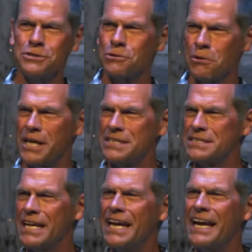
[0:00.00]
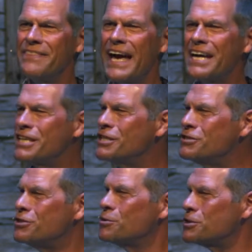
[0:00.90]
in Christ, and that
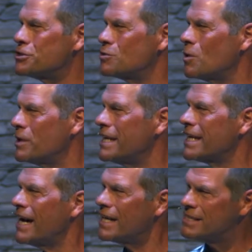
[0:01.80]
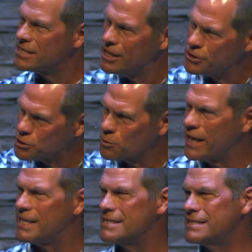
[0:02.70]
is your story that God has
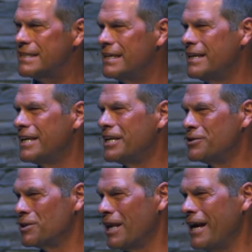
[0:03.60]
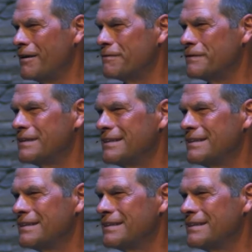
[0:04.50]
traced in your life.